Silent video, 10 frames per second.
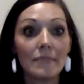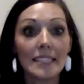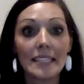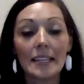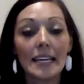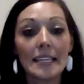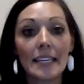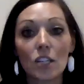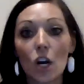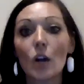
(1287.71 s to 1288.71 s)
It's
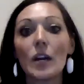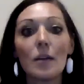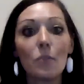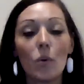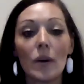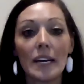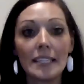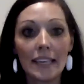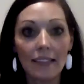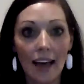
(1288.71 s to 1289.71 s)
a turning
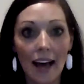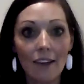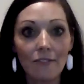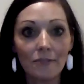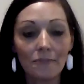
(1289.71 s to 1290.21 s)
point in life.